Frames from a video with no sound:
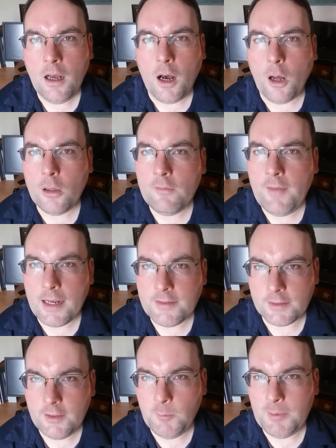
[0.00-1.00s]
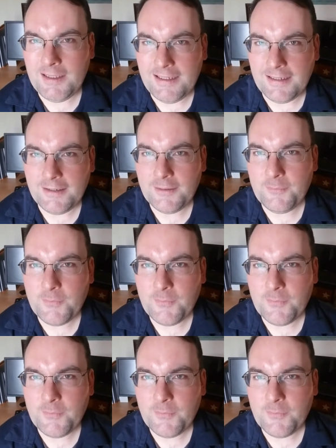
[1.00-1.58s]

All of that is accumulated.